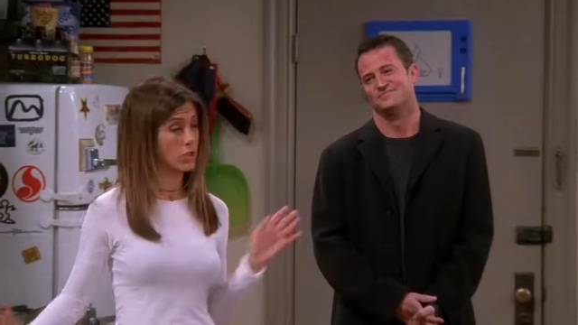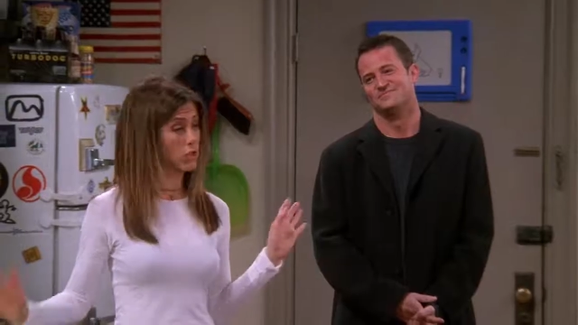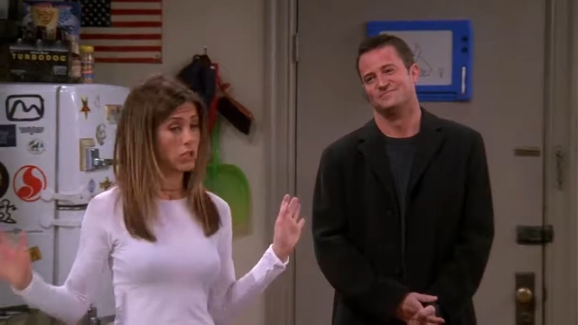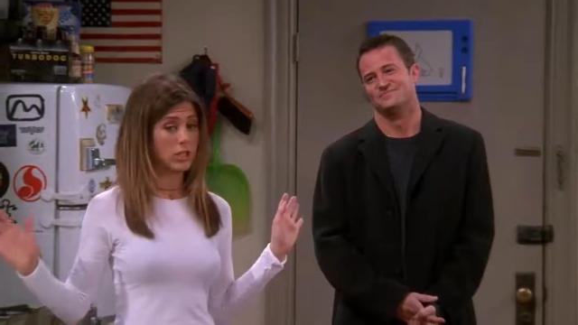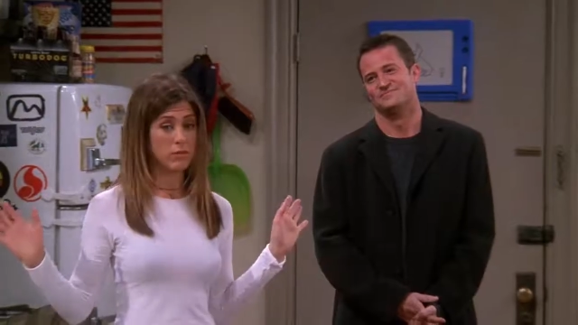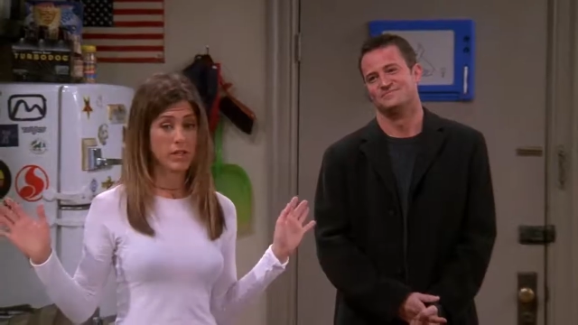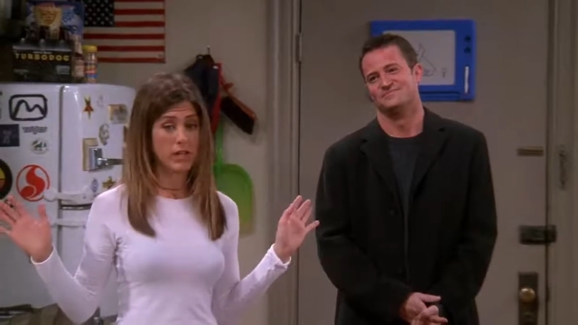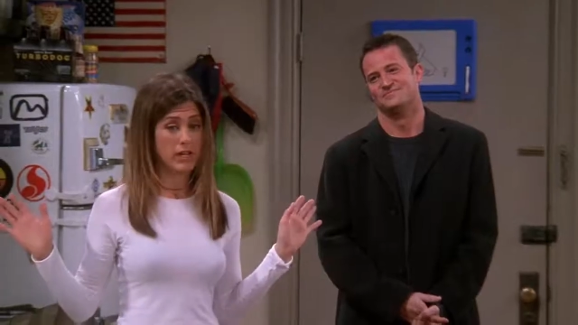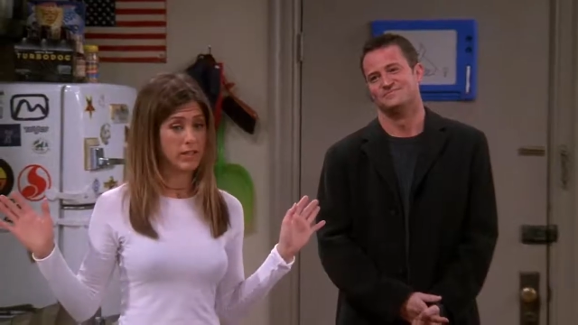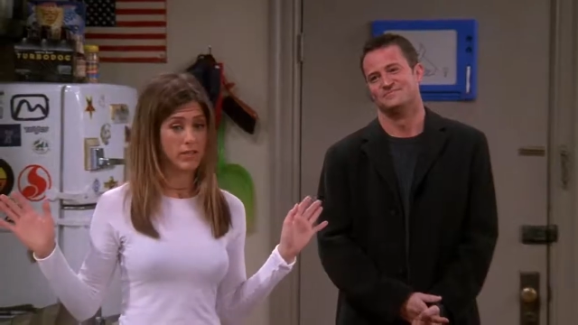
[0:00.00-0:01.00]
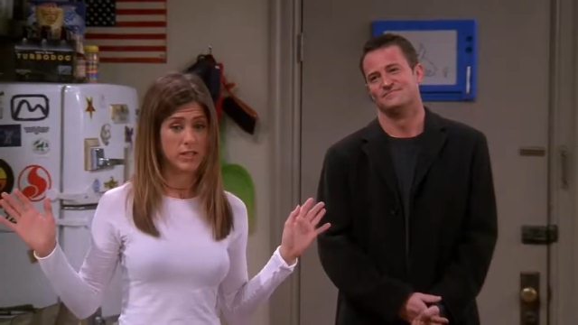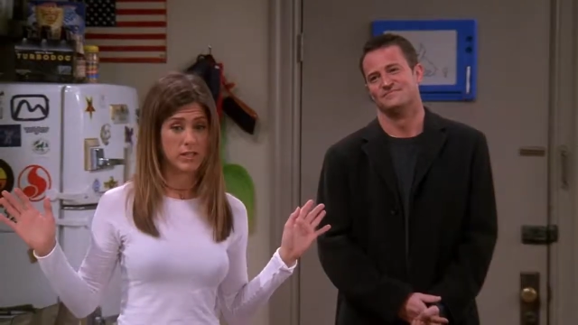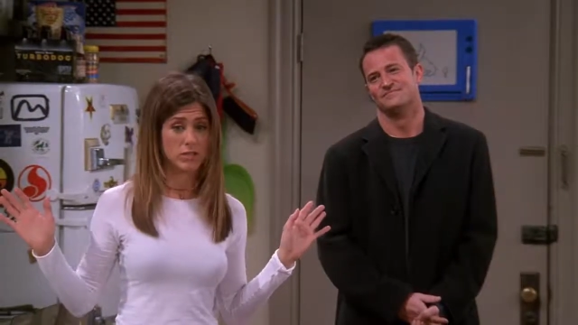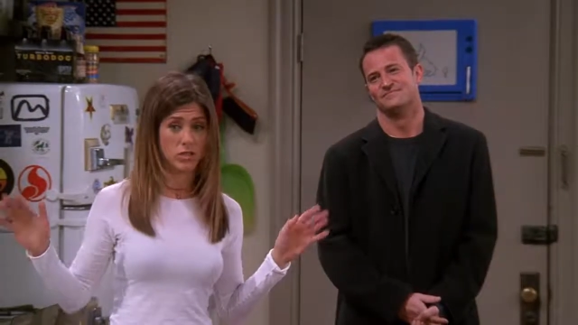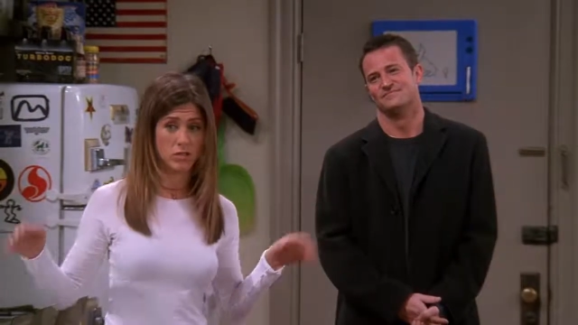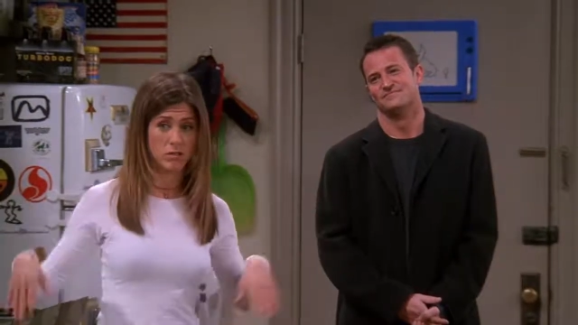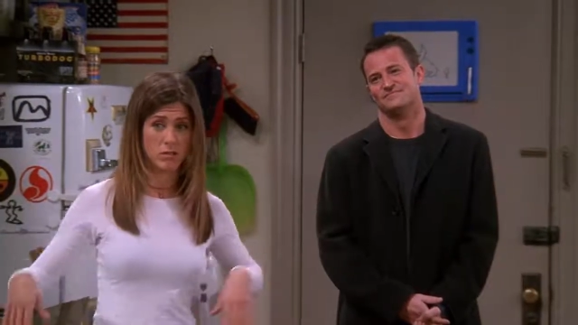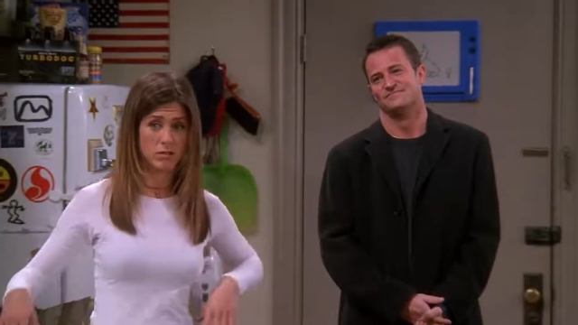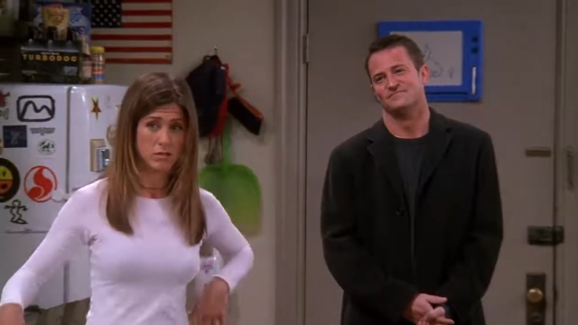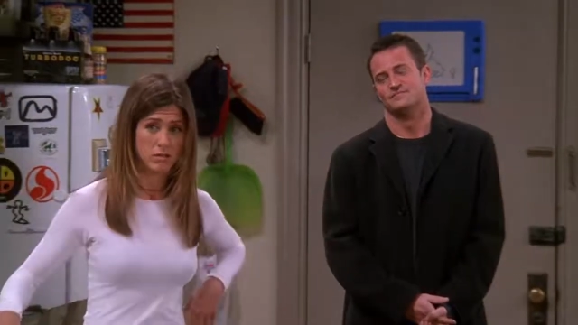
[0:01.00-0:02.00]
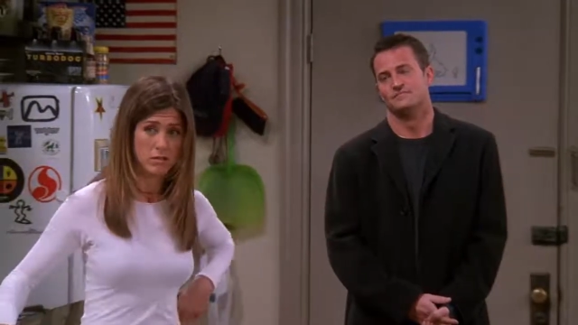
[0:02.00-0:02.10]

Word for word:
Speaker 1: Don't look at me. I never get his jokes.